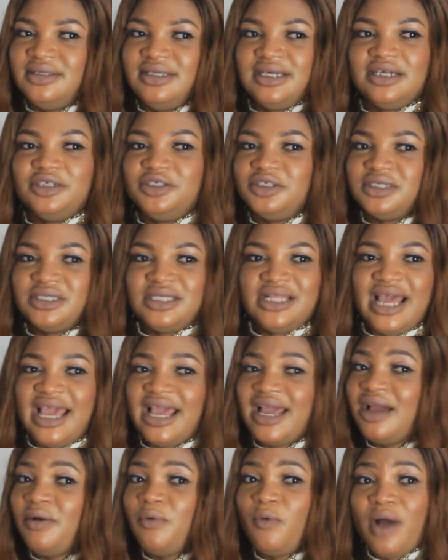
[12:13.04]
they are just
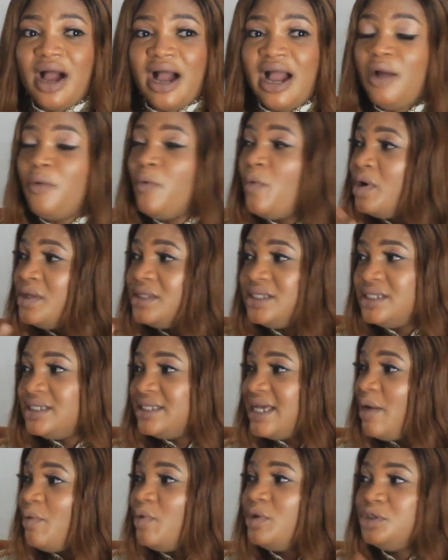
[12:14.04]
like, wow, I want
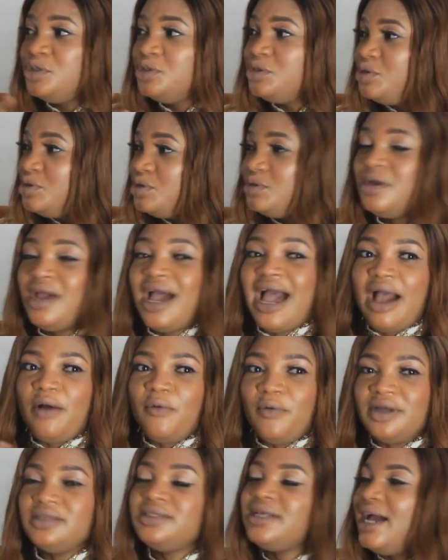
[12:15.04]
it.
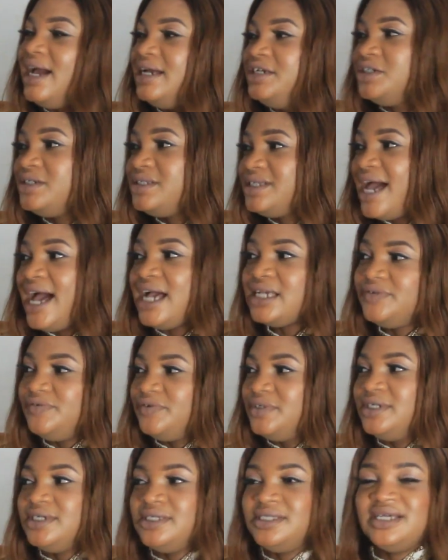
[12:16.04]
I just ask
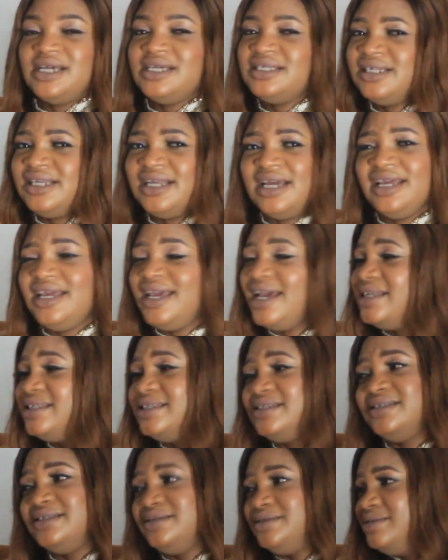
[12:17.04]
for their size and I get
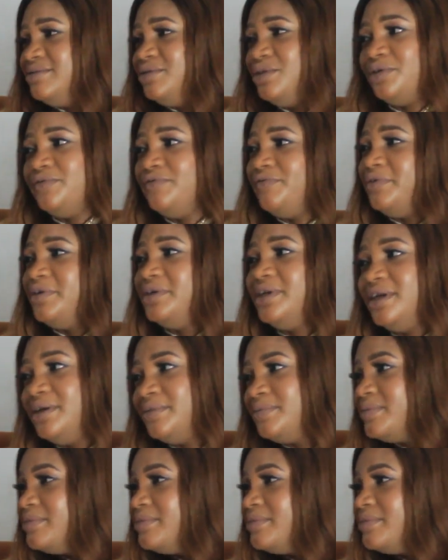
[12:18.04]
it done for them.